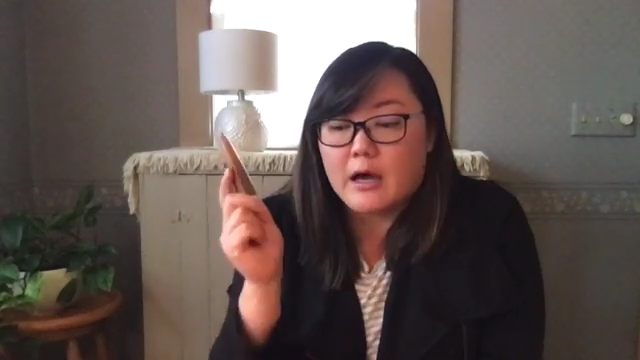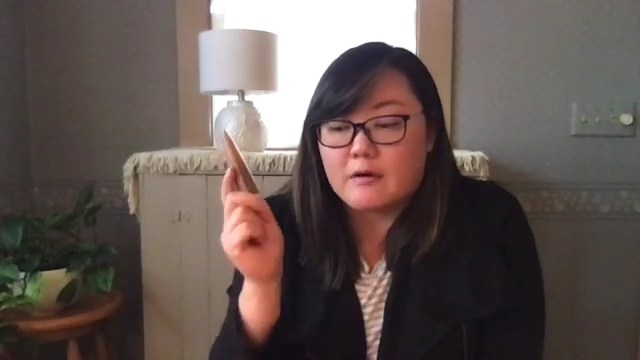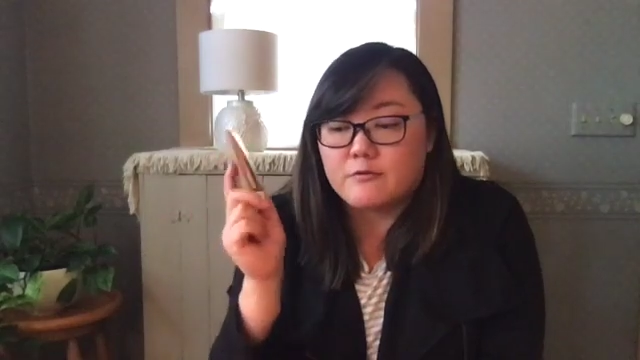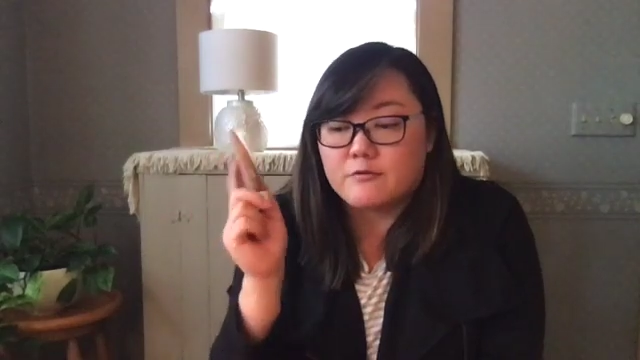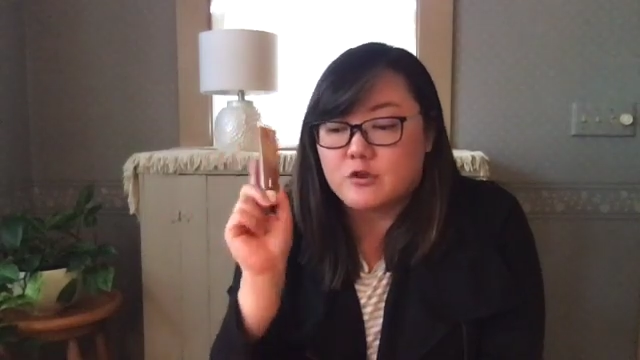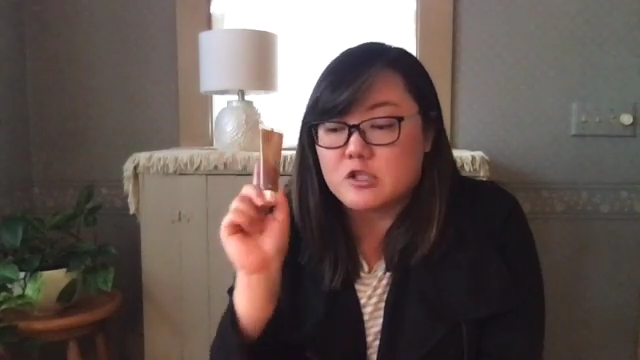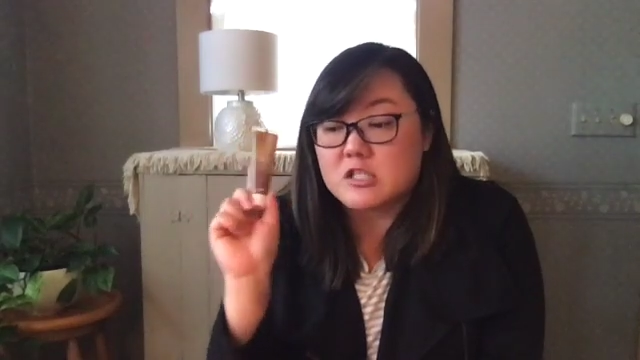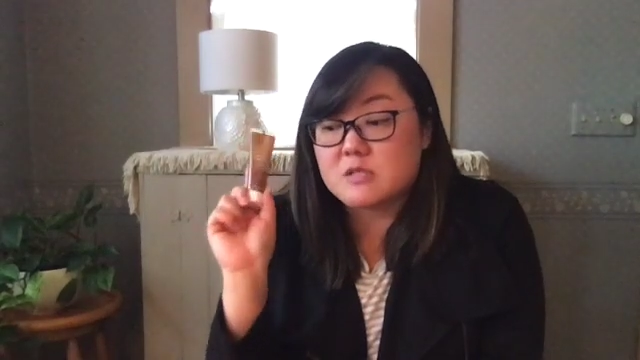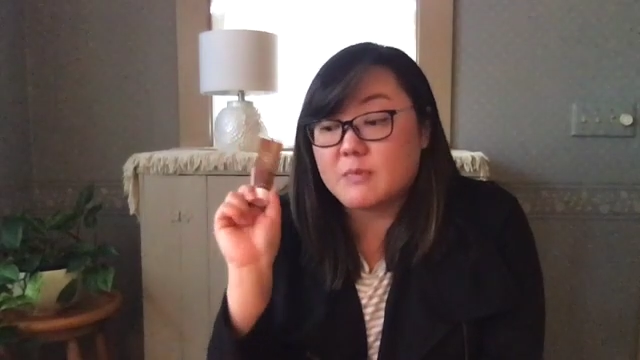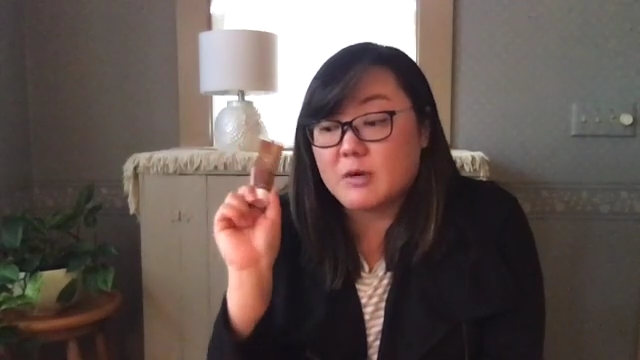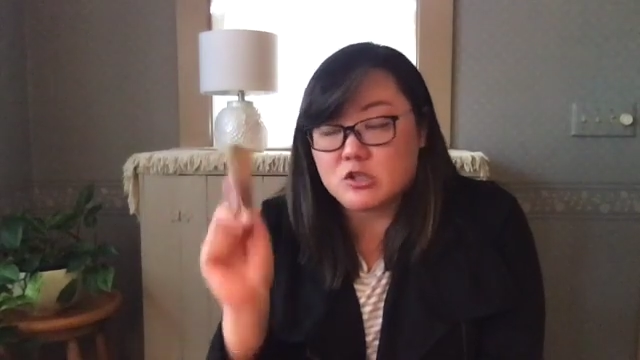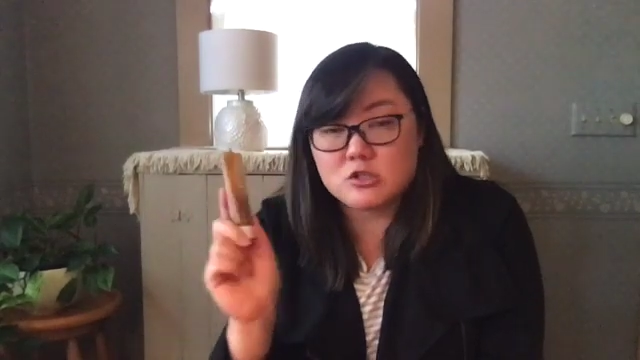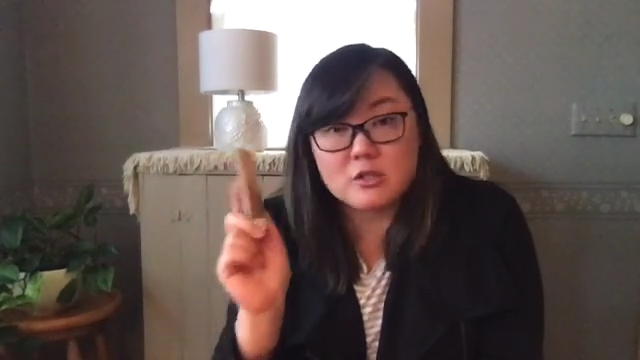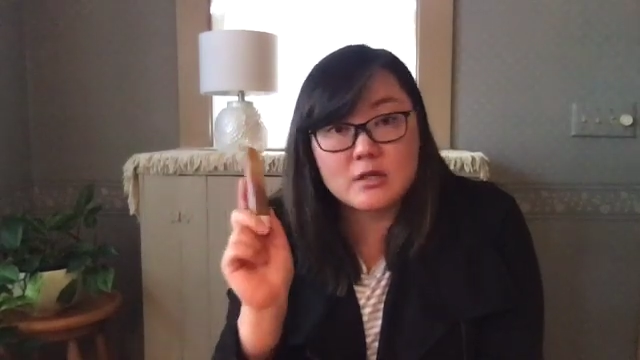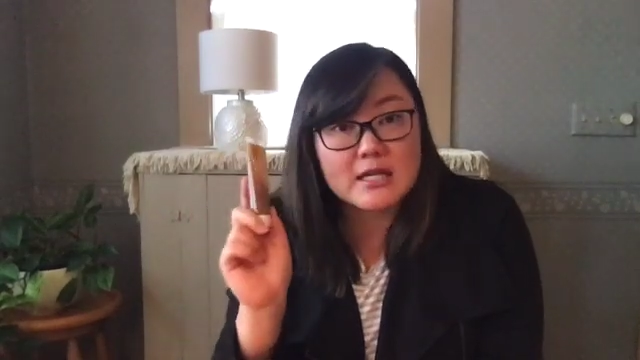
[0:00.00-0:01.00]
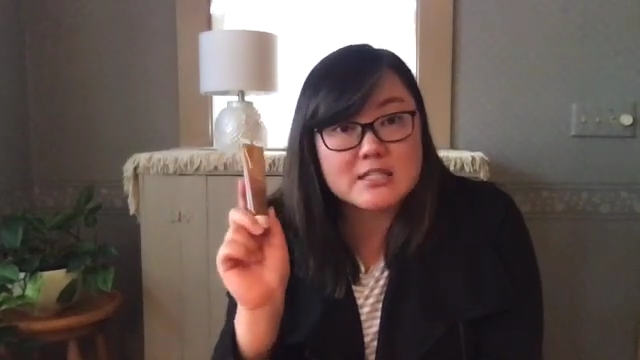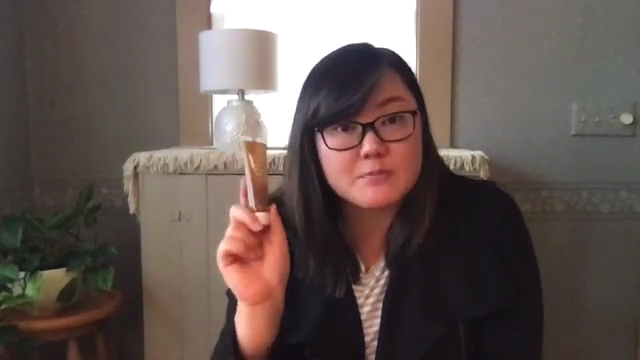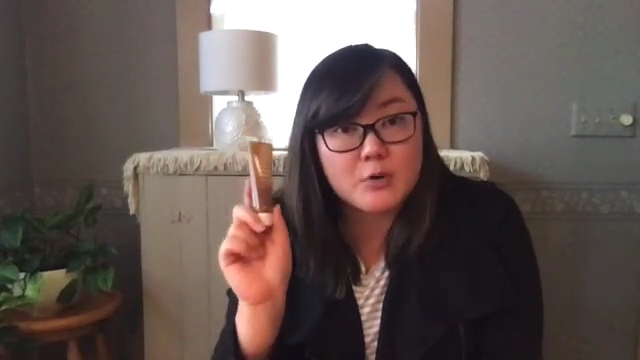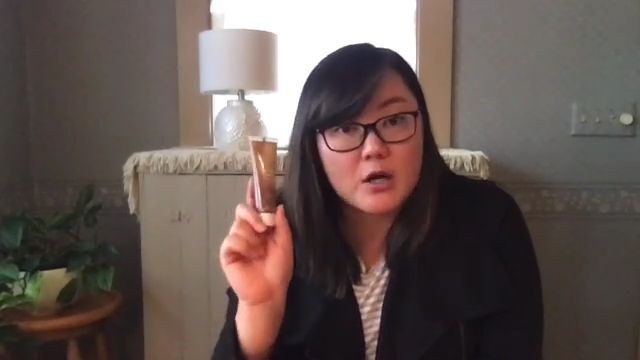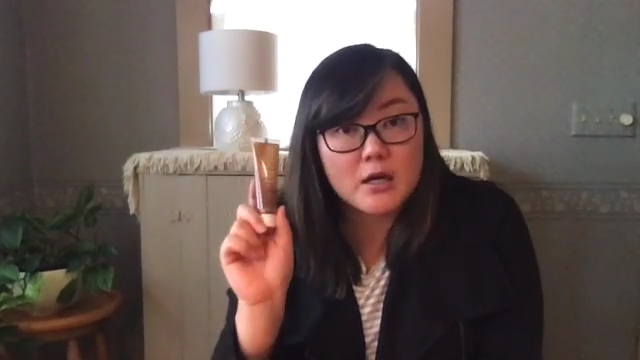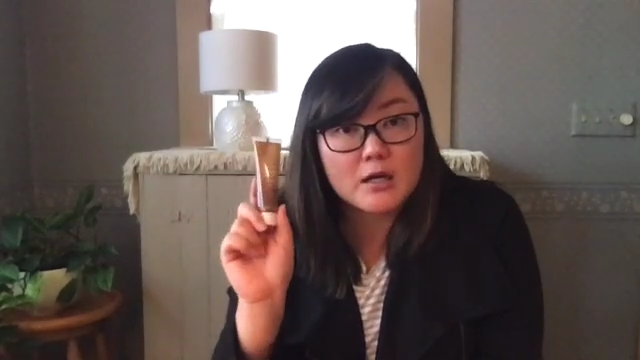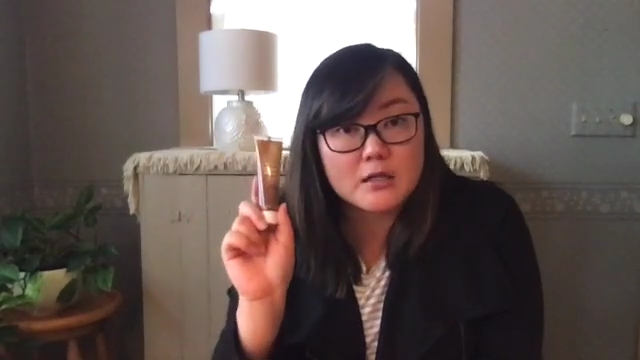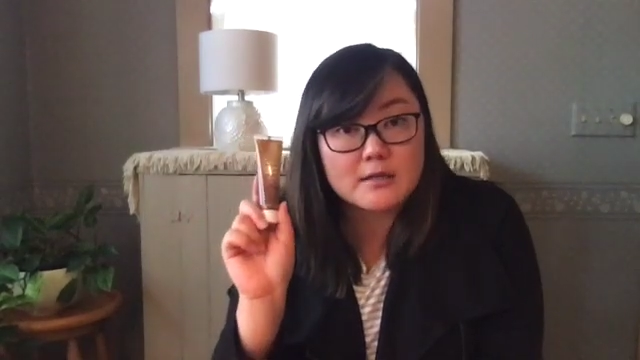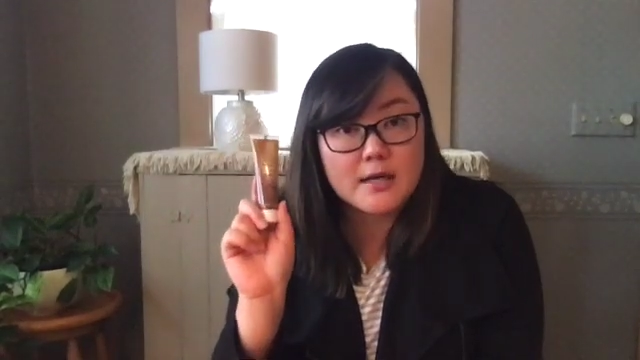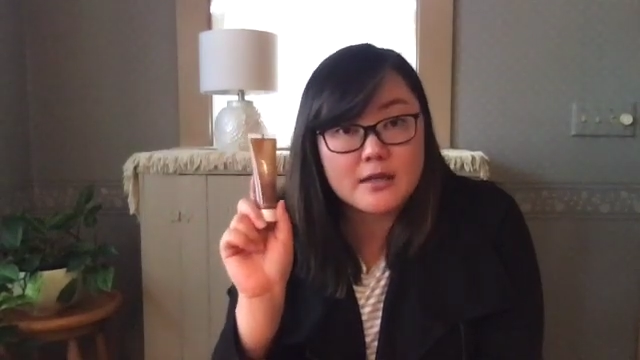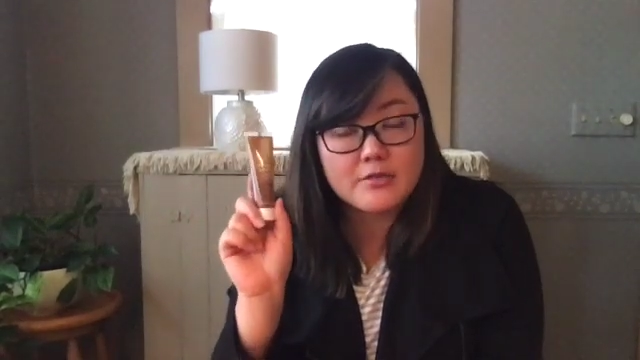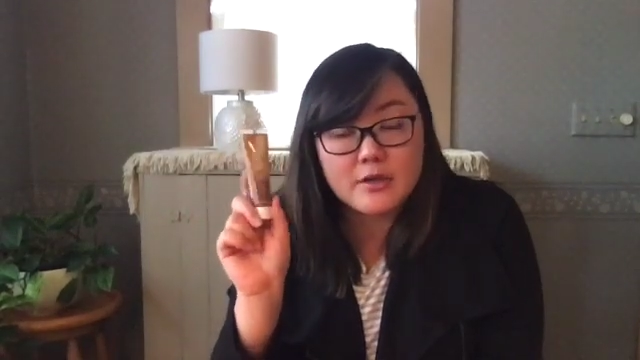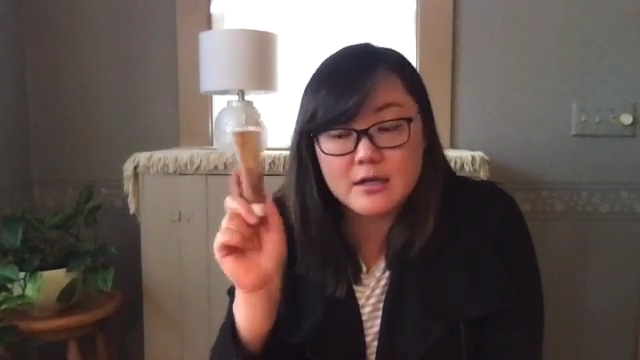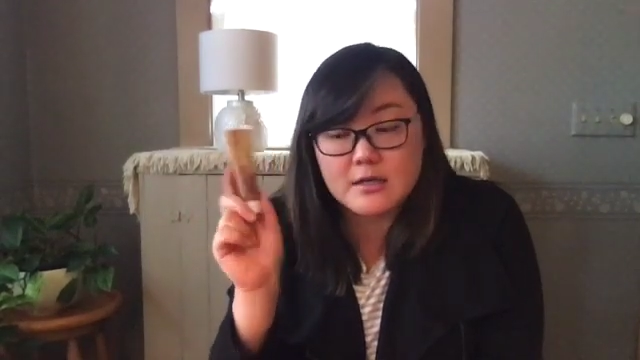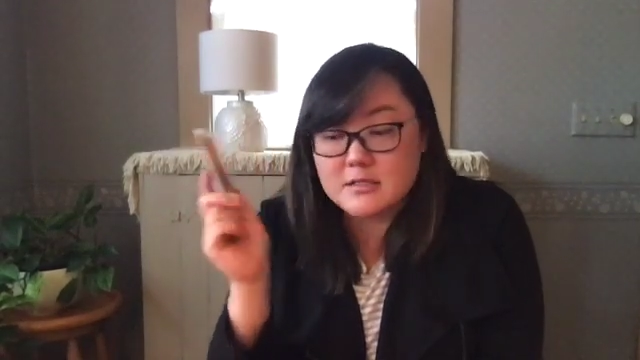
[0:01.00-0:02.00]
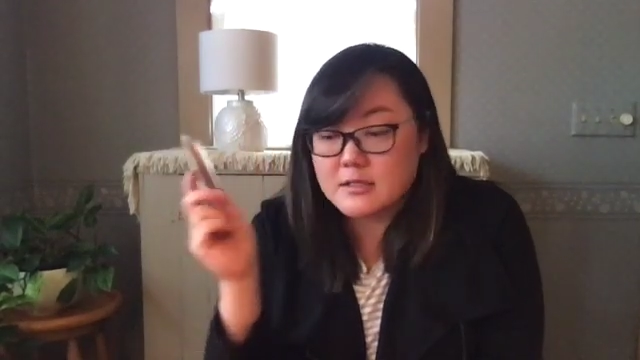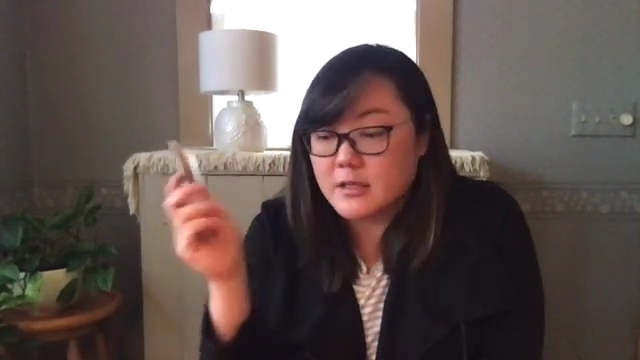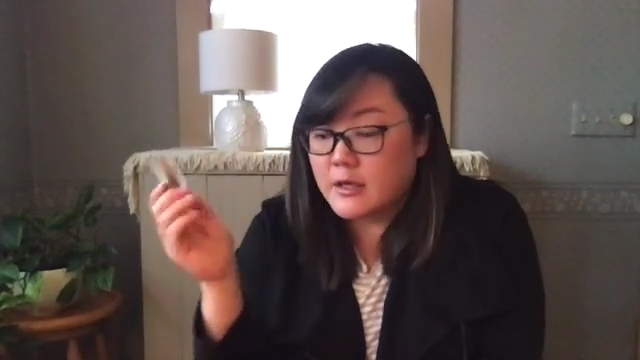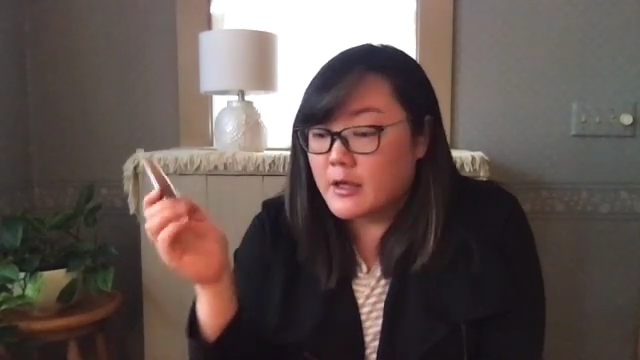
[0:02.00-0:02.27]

for a specialized product like this.